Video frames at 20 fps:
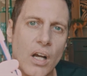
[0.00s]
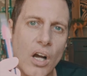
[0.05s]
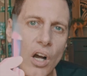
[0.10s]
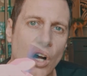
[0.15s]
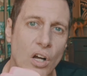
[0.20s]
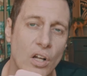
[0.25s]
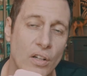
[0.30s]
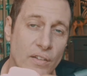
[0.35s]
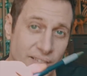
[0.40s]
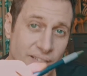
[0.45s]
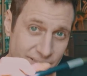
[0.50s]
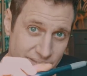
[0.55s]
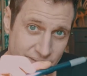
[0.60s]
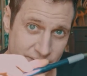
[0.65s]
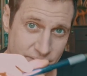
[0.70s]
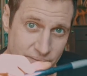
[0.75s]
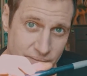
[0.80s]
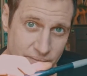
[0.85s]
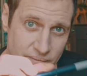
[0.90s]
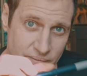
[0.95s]
On
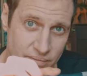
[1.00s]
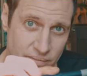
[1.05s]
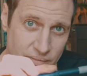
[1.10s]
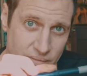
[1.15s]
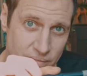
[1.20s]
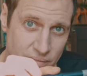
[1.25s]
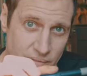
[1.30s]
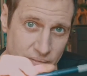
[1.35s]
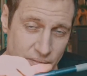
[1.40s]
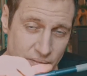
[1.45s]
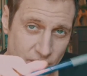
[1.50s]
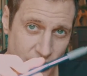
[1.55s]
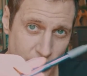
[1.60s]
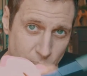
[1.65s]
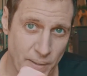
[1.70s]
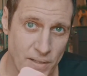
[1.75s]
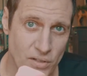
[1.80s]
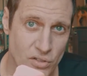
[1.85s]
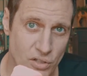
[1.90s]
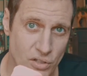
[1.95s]
the
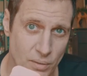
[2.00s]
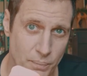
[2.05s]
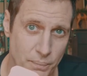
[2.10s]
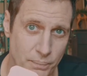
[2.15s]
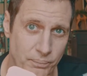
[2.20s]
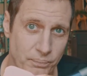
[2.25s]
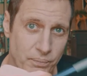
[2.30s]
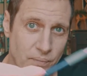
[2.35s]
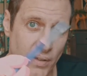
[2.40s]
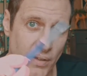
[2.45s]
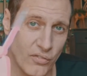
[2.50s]
spaceship,